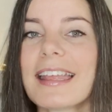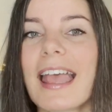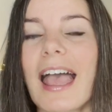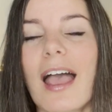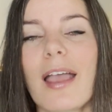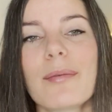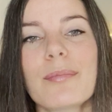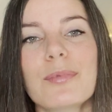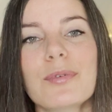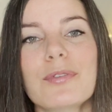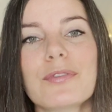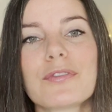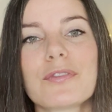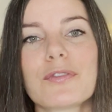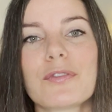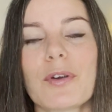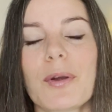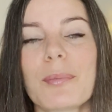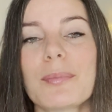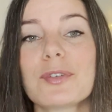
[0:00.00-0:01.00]
I moved
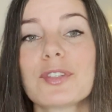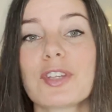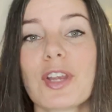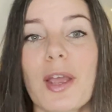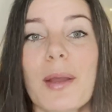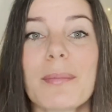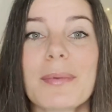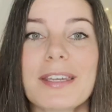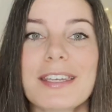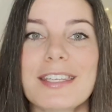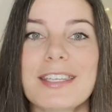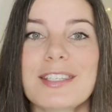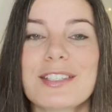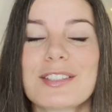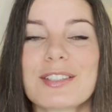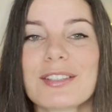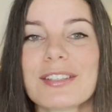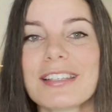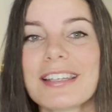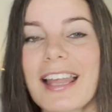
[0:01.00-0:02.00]
from Germany
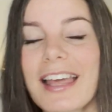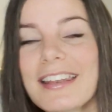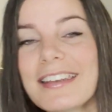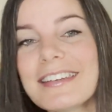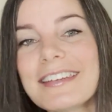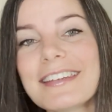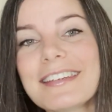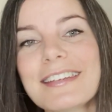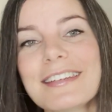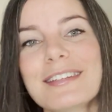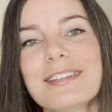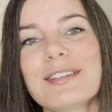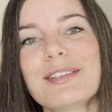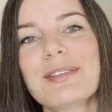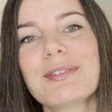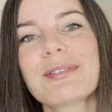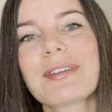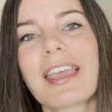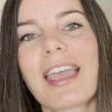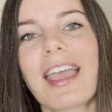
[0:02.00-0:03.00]
to London in
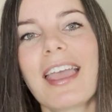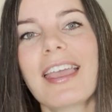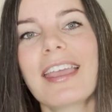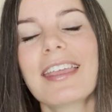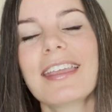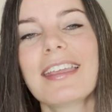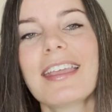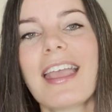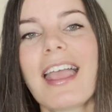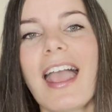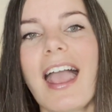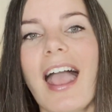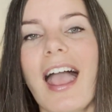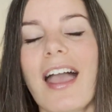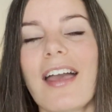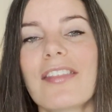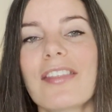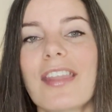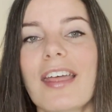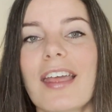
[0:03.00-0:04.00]
the UK
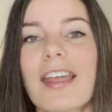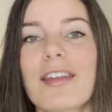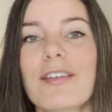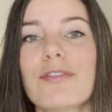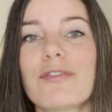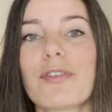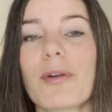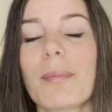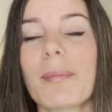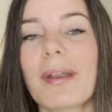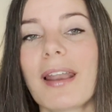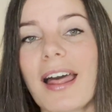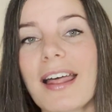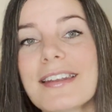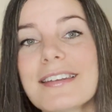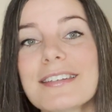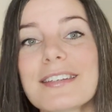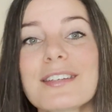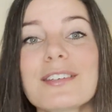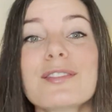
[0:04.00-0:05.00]
and then from
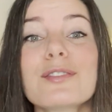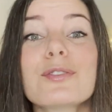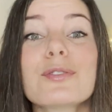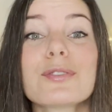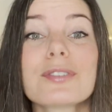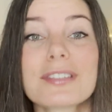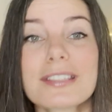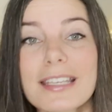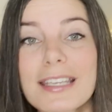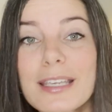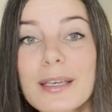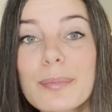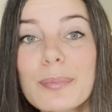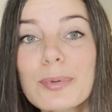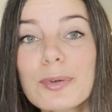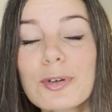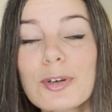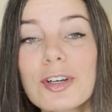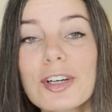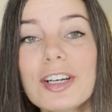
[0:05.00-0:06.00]
London to
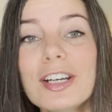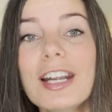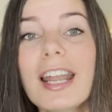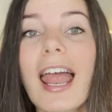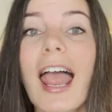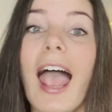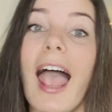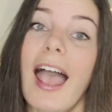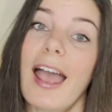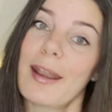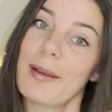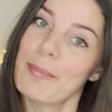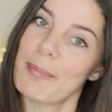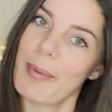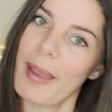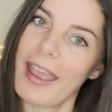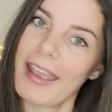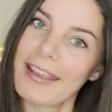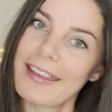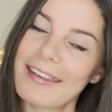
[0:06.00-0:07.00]
Singapore and
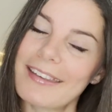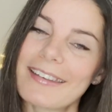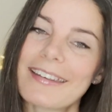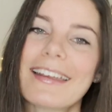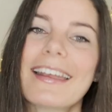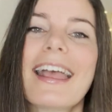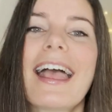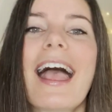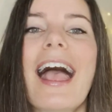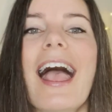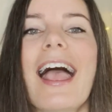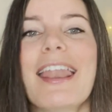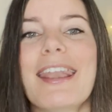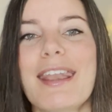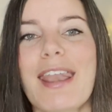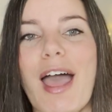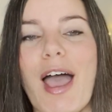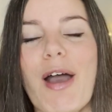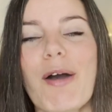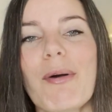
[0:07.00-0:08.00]
back. And
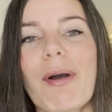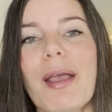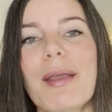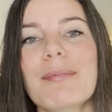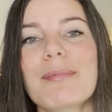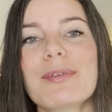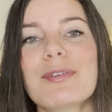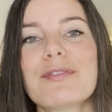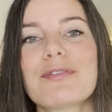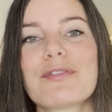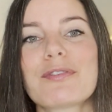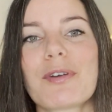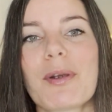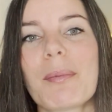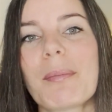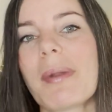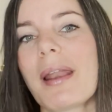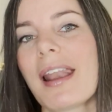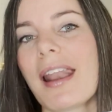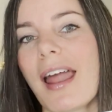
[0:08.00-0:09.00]
now I moved
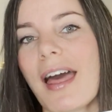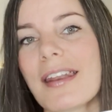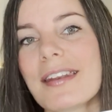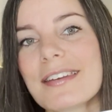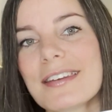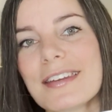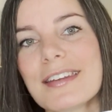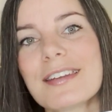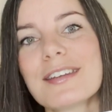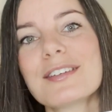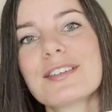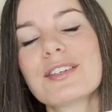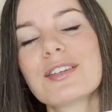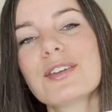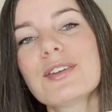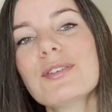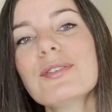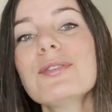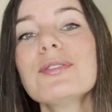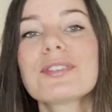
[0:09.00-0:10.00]
from London
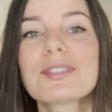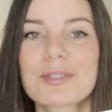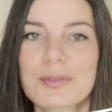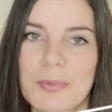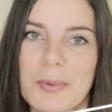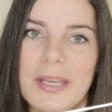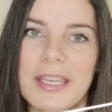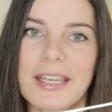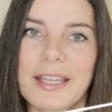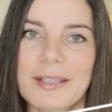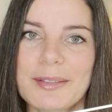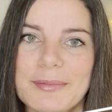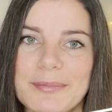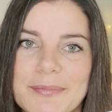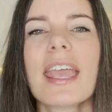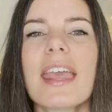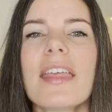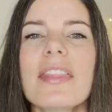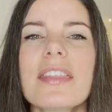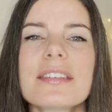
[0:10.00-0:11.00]
to Sweden.
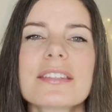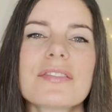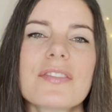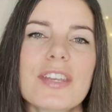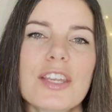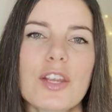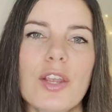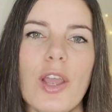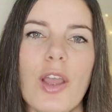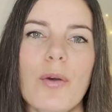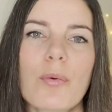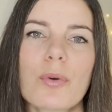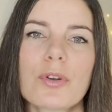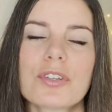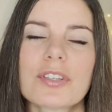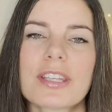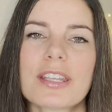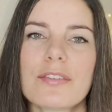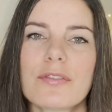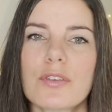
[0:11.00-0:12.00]
In this video, I want
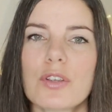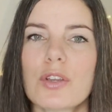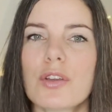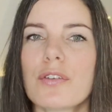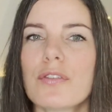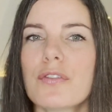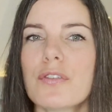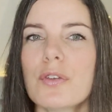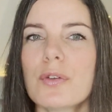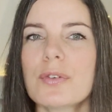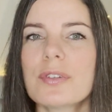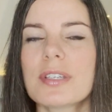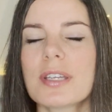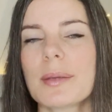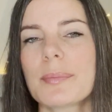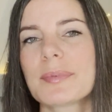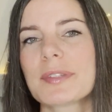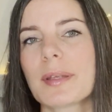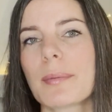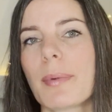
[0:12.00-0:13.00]
to give you a few
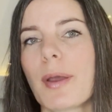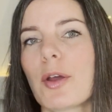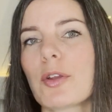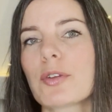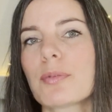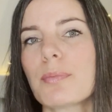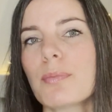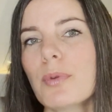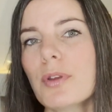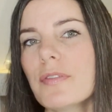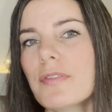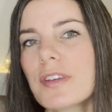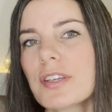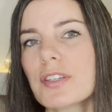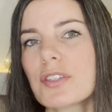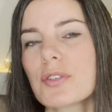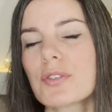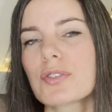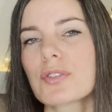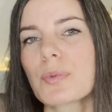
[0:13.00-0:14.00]
tips about moving
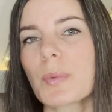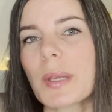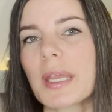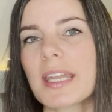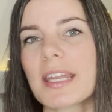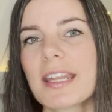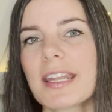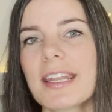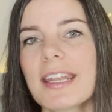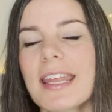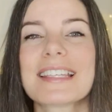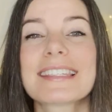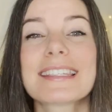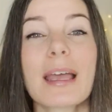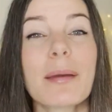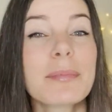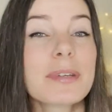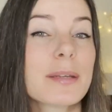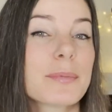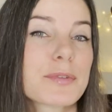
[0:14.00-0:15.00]
to Sweden.
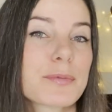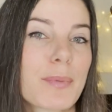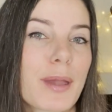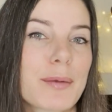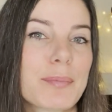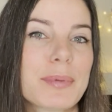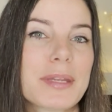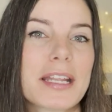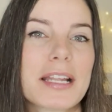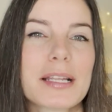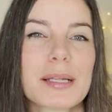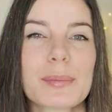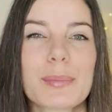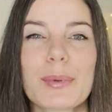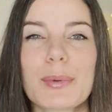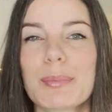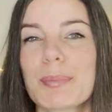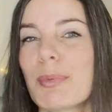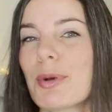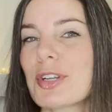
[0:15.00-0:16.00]
Some tips might be a little
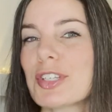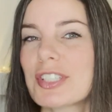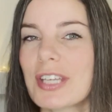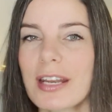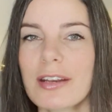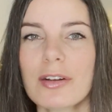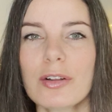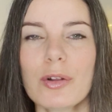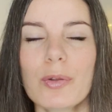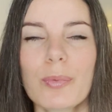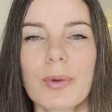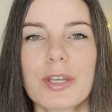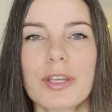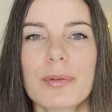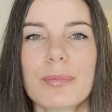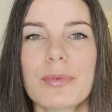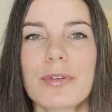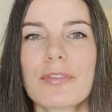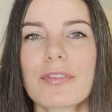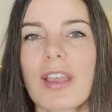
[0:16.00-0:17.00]
bit more general when you
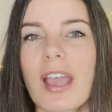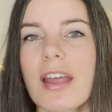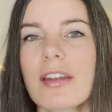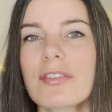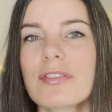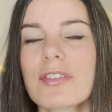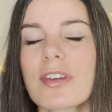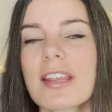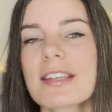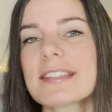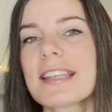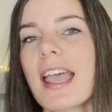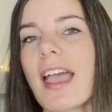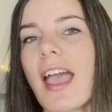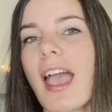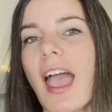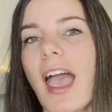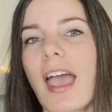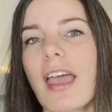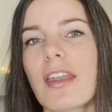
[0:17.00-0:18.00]
move countries,
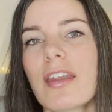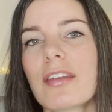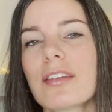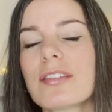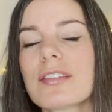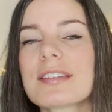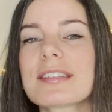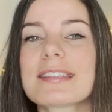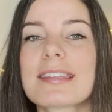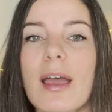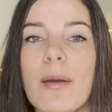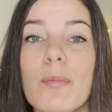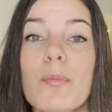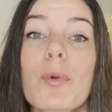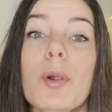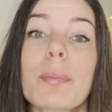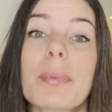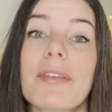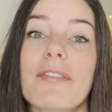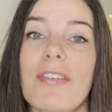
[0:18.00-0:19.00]
and some
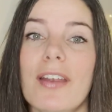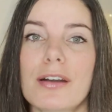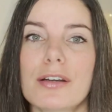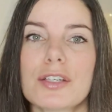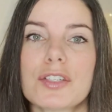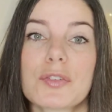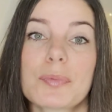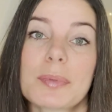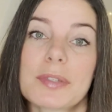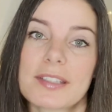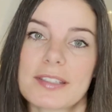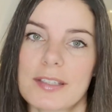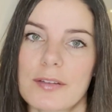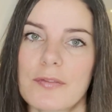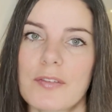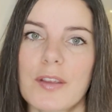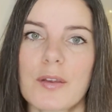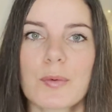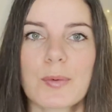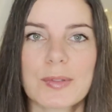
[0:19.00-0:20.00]
will be very
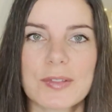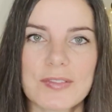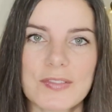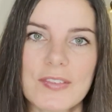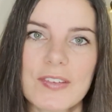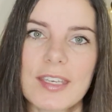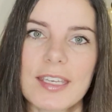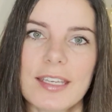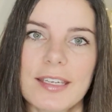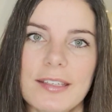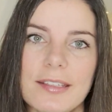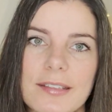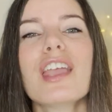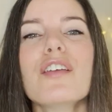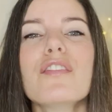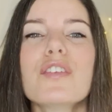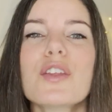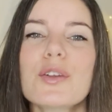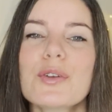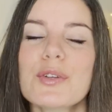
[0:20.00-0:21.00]
specific for Sweden.
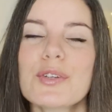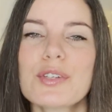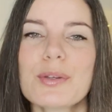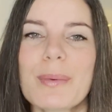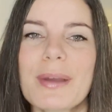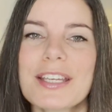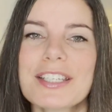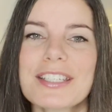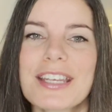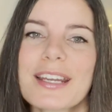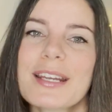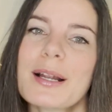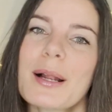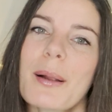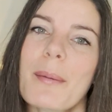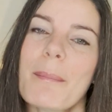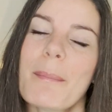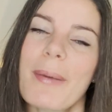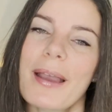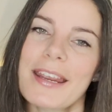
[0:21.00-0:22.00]
If you're new to my channel,
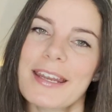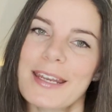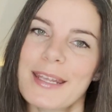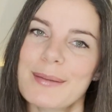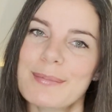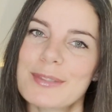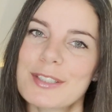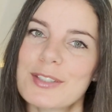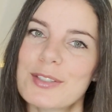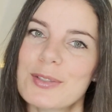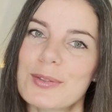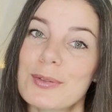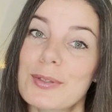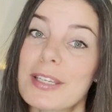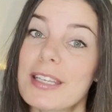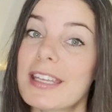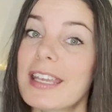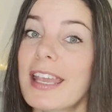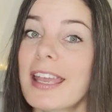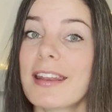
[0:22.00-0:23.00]
my name is
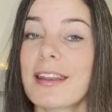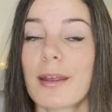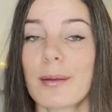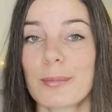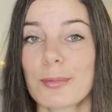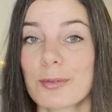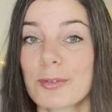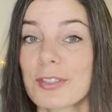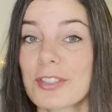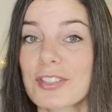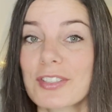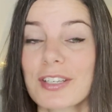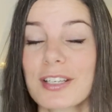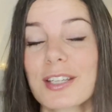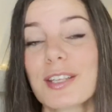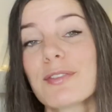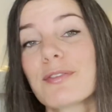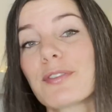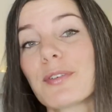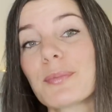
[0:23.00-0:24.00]
Julie and I'm
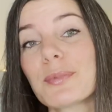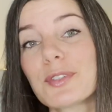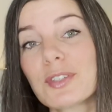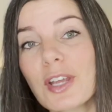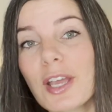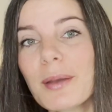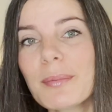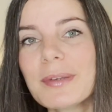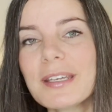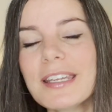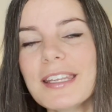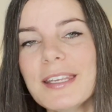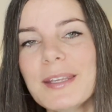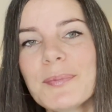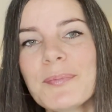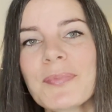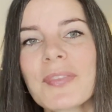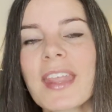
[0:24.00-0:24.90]
originally from Germany.